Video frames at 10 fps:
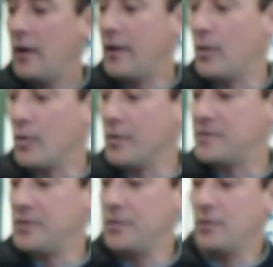in order
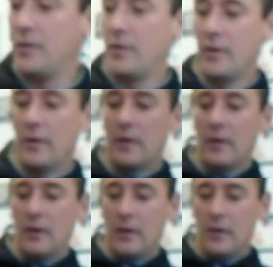to
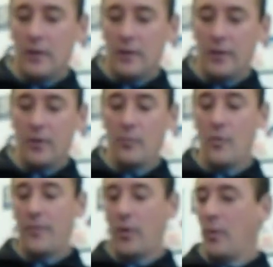
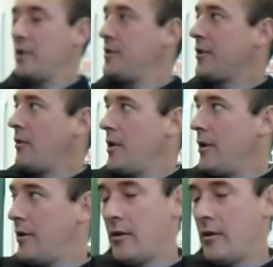move forward in your career.